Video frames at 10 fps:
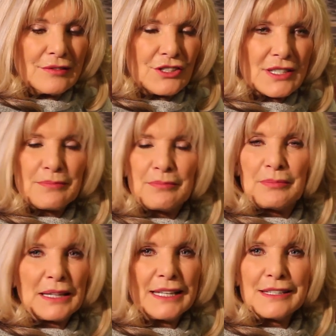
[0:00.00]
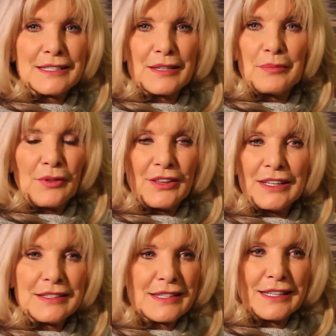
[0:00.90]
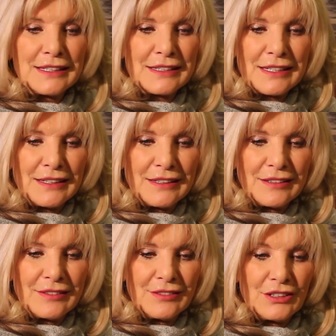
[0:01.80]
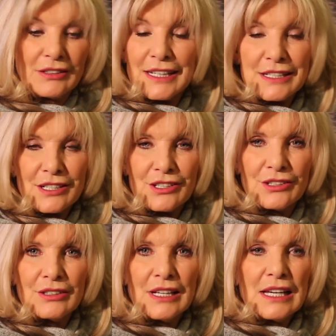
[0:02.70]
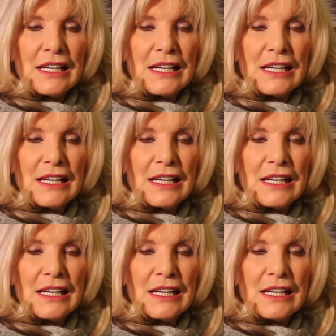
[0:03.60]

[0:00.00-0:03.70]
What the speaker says: just plain and simple things that you like to do.